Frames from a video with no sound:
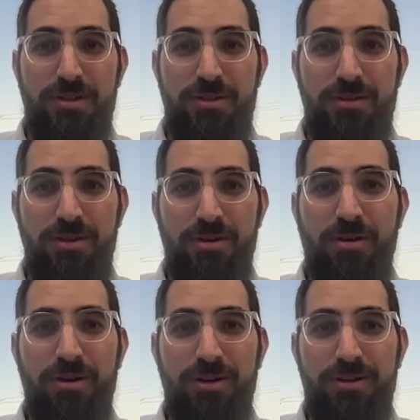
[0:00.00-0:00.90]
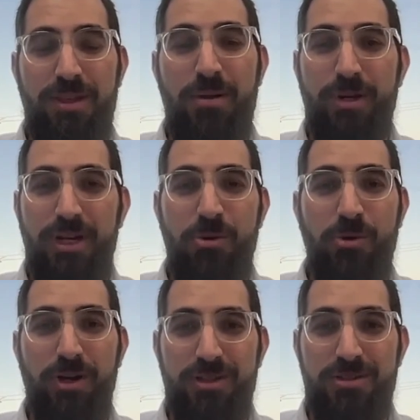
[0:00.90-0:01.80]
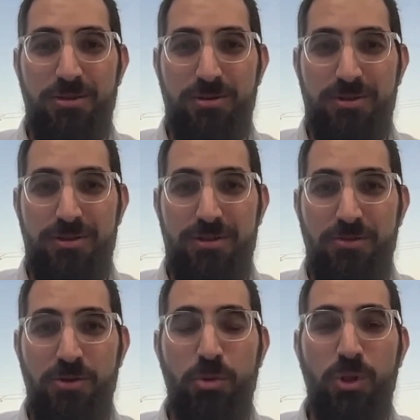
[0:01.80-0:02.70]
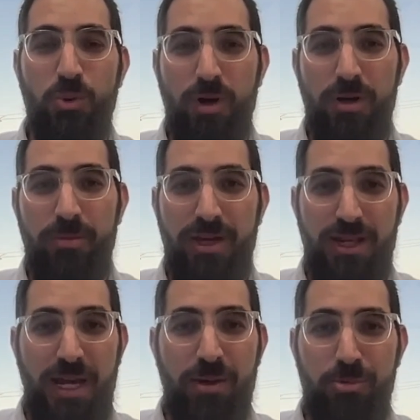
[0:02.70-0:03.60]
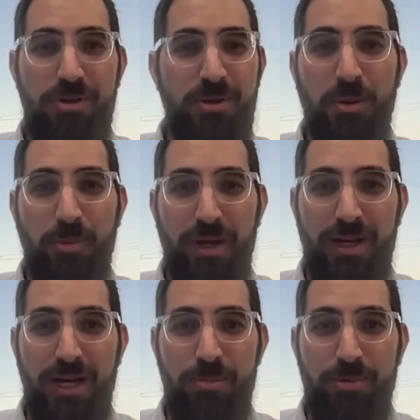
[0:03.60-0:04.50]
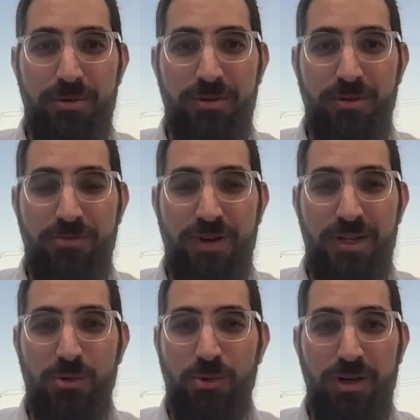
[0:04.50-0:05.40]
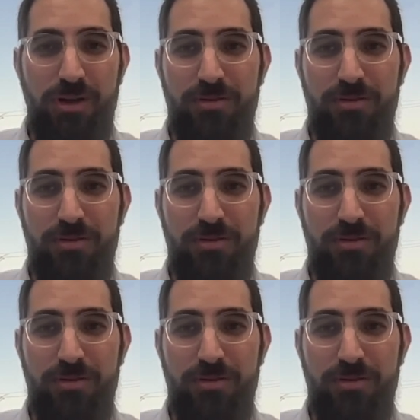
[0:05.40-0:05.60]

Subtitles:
There aren't that many great excuses. If you really want to make it happen, you can make it happen. You'll find a way.